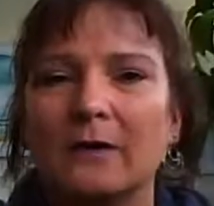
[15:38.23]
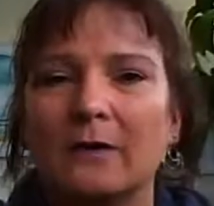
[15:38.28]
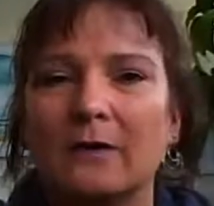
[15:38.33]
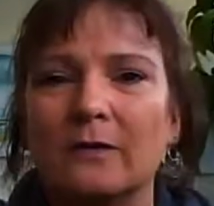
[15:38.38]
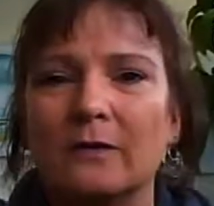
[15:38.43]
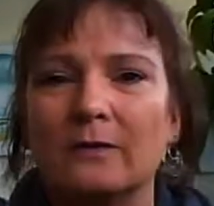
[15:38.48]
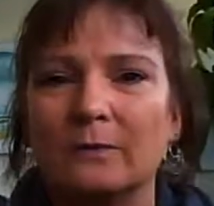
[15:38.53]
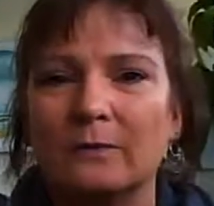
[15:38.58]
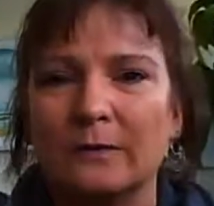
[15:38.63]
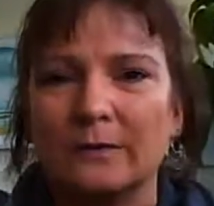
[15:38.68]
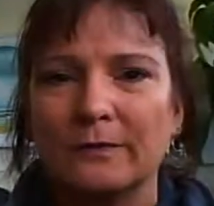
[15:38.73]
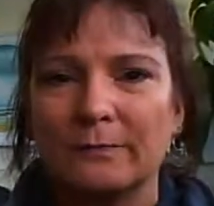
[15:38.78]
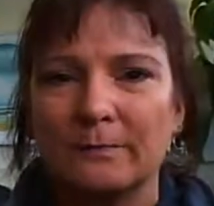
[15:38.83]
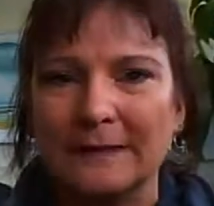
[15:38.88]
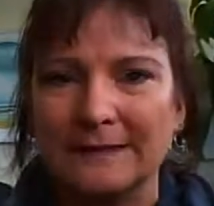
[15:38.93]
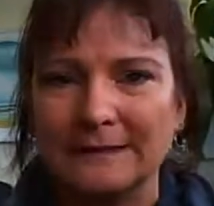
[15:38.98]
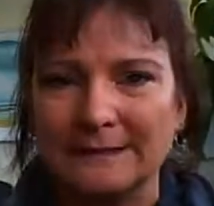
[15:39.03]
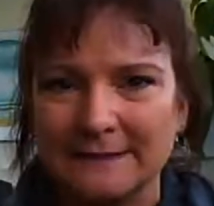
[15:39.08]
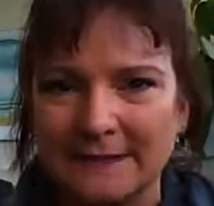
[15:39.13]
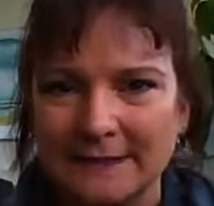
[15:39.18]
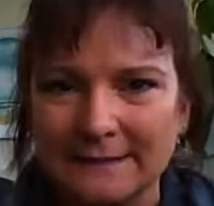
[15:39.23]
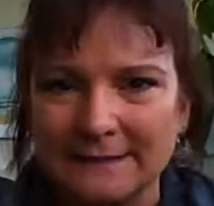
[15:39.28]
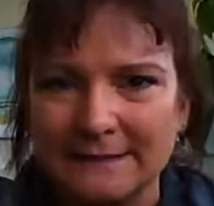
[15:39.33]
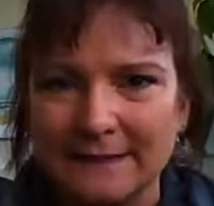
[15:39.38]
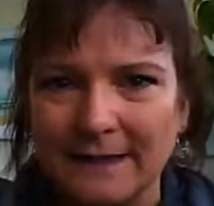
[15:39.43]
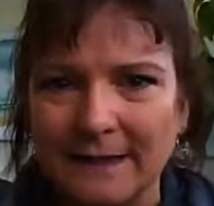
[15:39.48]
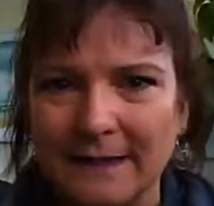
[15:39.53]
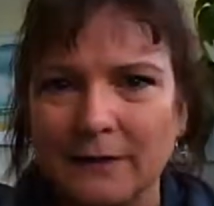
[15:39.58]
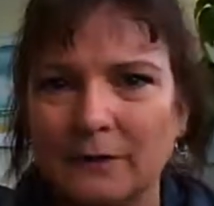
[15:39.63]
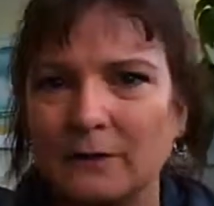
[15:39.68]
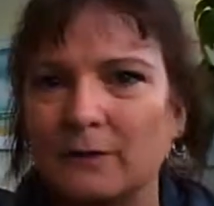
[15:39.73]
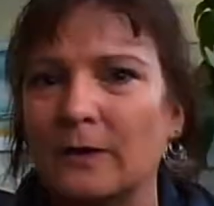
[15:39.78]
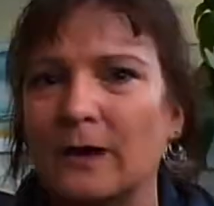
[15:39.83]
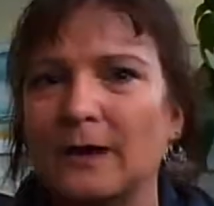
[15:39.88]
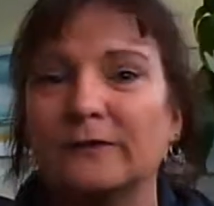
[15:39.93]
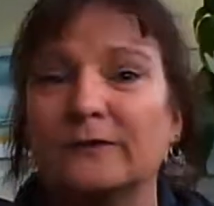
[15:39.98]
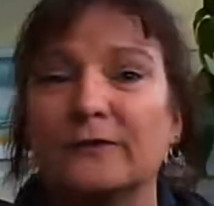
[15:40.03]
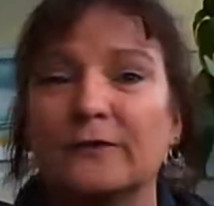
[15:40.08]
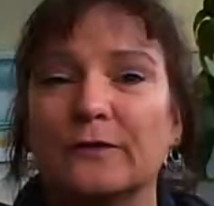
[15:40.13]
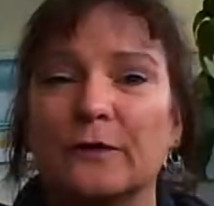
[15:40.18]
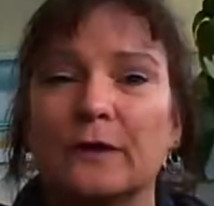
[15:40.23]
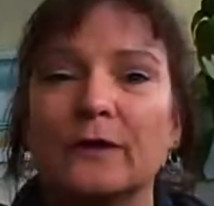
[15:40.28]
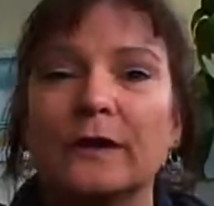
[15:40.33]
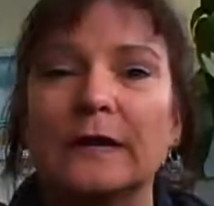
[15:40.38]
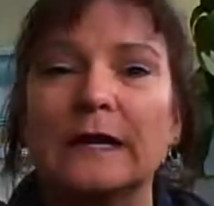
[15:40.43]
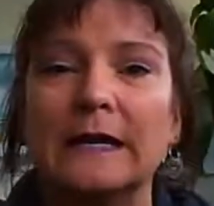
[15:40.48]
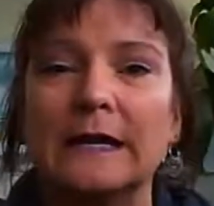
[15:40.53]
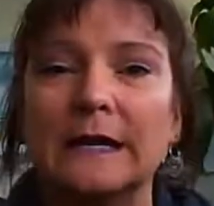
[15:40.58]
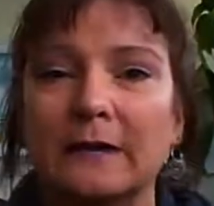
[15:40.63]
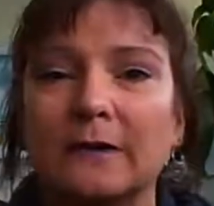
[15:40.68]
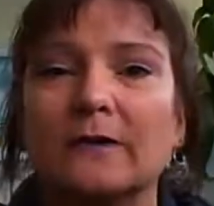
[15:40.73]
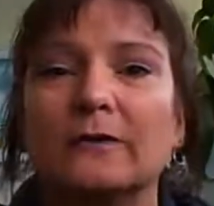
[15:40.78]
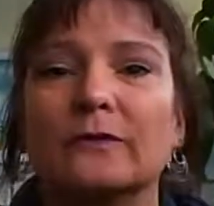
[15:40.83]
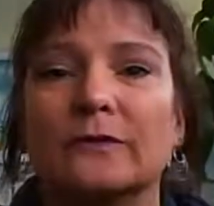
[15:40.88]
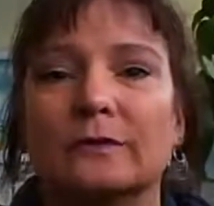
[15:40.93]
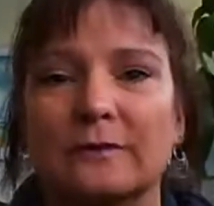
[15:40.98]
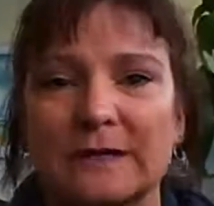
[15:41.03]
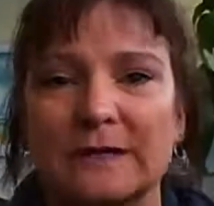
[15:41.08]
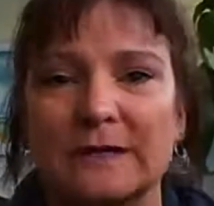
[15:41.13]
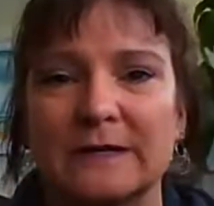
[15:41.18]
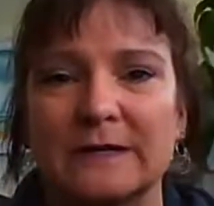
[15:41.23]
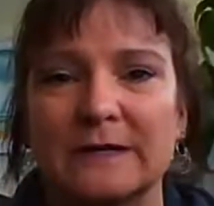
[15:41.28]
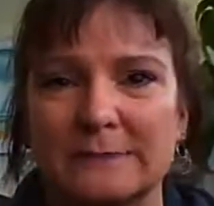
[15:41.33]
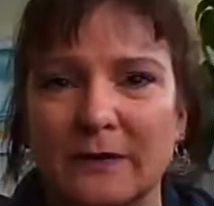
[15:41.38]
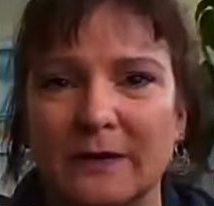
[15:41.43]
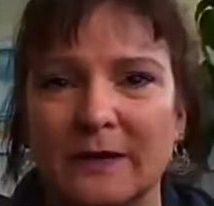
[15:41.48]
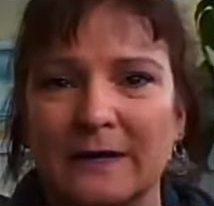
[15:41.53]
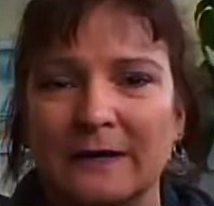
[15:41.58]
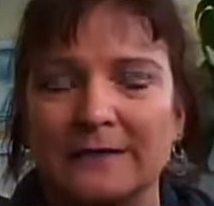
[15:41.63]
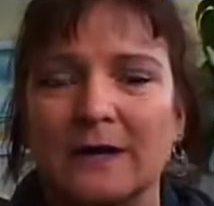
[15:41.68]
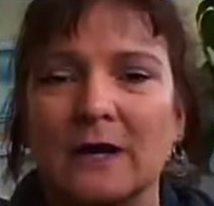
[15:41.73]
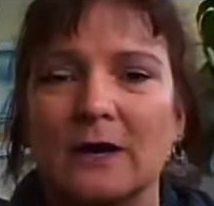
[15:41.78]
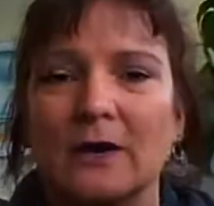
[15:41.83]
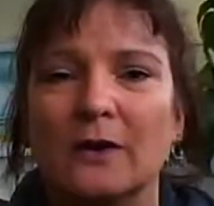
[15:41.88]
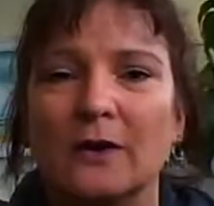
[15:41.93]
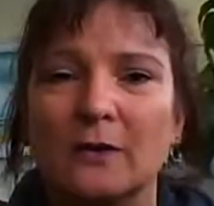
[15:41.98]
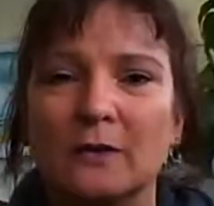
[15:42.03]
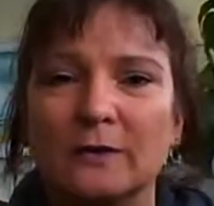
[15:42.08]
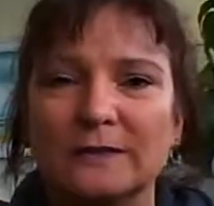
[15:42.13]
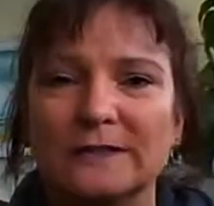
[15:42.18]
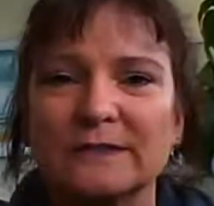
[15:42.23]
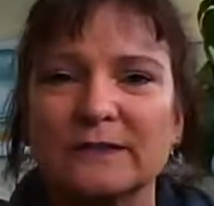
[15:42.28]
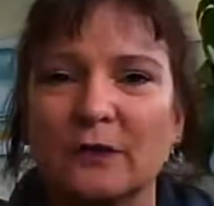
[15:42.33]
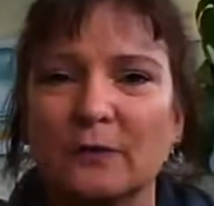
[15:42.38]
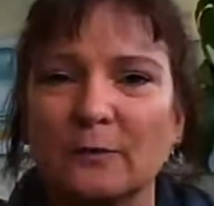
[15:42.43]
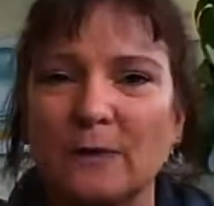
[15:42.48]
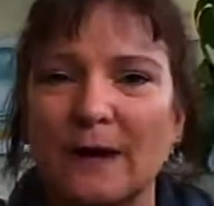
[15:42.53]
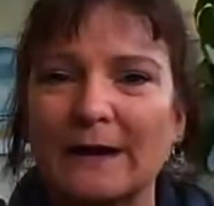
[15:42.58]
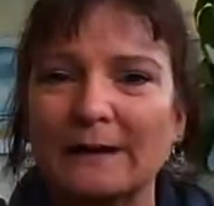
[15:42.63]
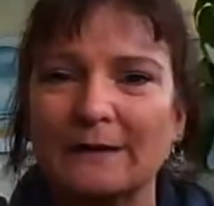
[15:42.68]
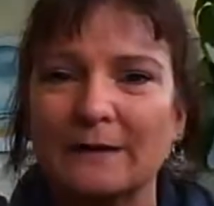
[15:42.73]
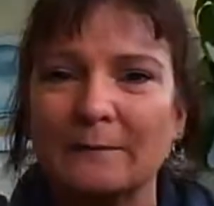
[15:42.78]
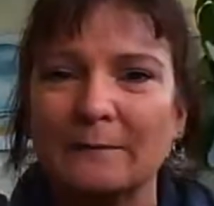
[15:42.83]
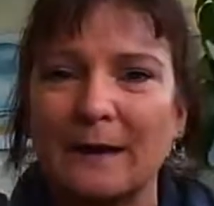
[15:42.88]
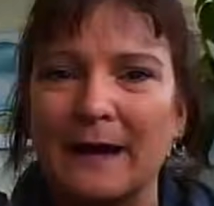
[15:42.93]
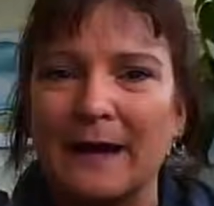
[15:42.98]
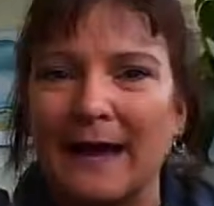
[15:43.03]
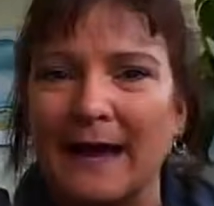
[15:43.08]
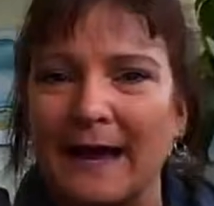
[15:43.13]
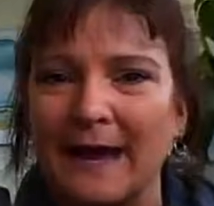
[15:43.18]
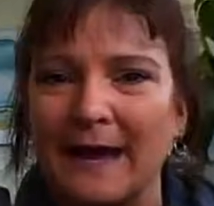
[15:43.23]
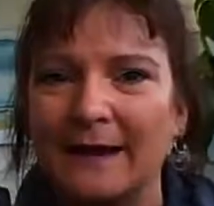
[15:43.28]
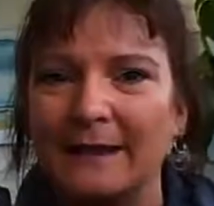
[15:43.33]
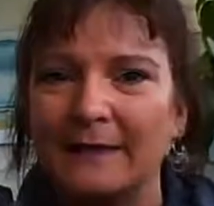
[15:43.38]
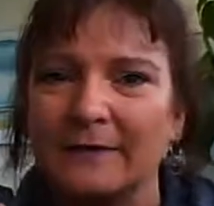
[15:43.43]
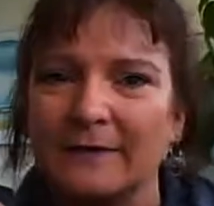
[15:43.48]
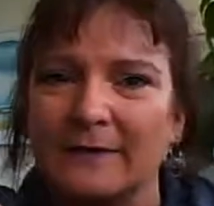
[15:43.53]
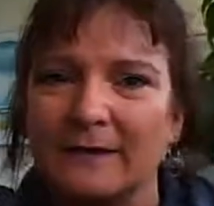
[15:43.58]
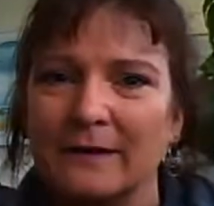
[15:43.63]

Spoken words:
I go with my sensei who has 30 years of experience, who is correcting my hand.